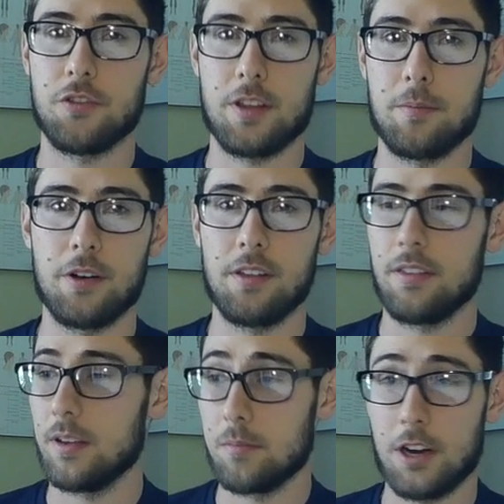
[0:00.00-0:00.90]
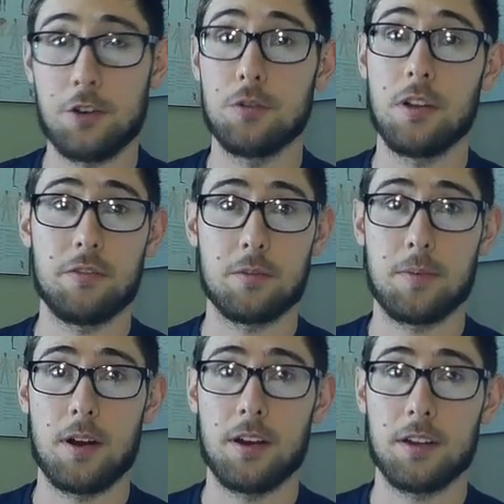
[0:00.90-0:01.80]
them or anything, but I do love their
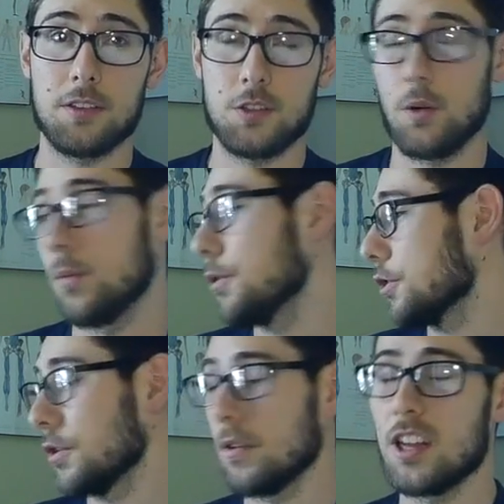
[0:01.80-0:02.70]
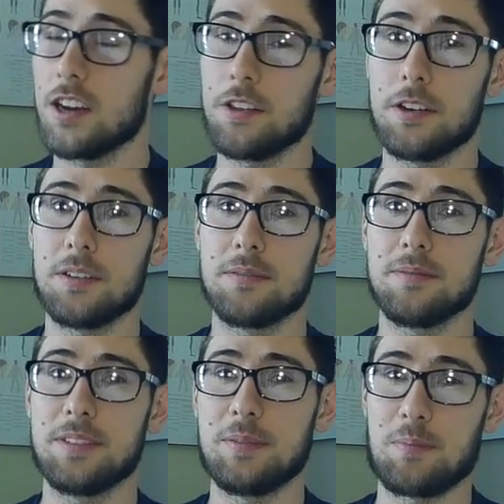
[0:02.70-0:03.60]
products, so I will show a lot of their
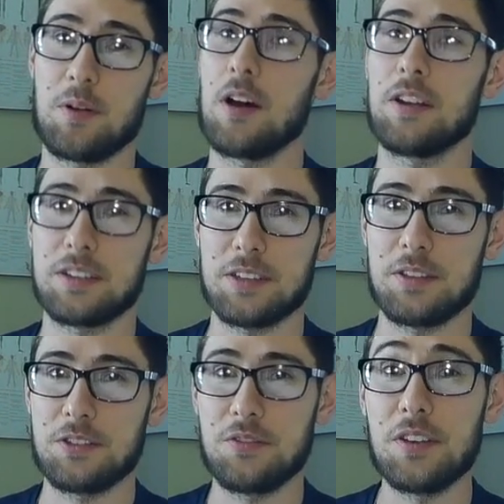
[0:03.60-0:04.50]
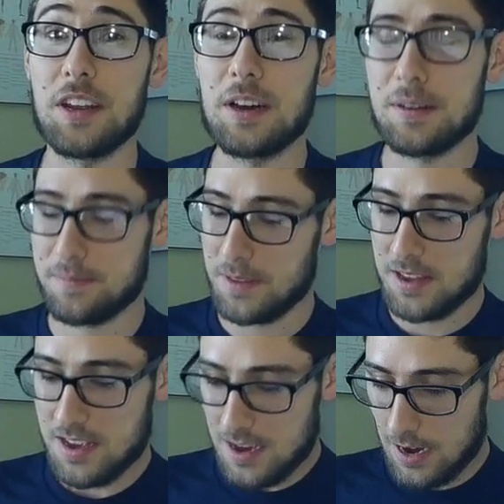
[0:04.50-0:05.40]
products on this video.
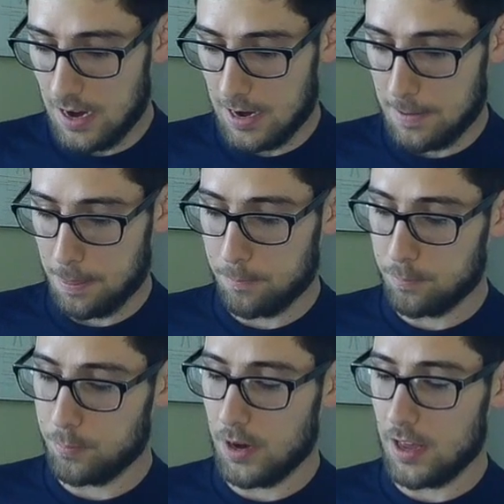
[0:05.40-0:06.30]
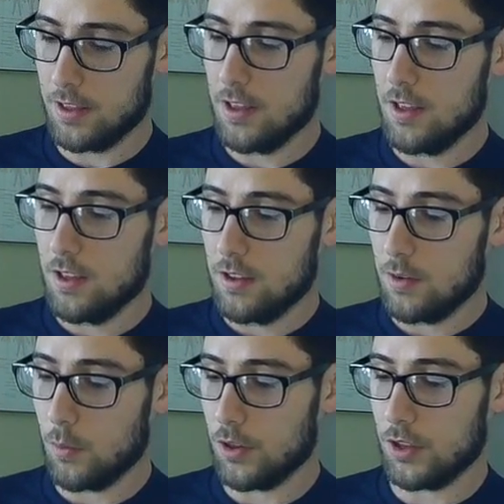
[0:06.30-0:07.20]
But
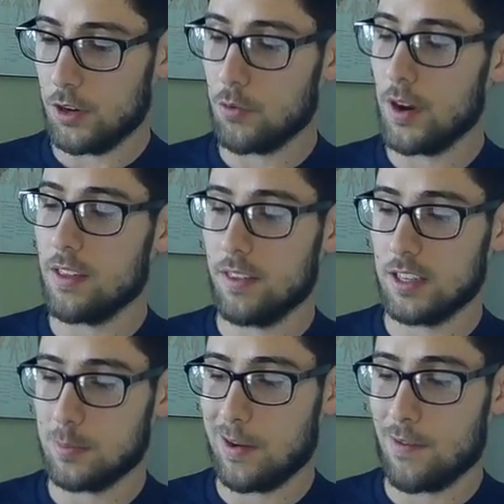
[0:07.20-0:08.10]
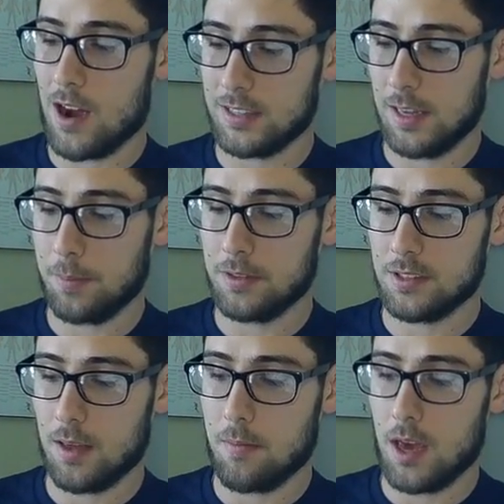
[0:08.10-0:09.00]
one of the great things about rock tape is they
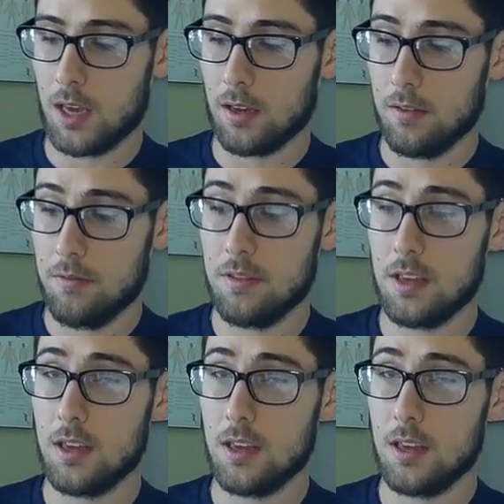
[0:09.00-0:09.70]
make the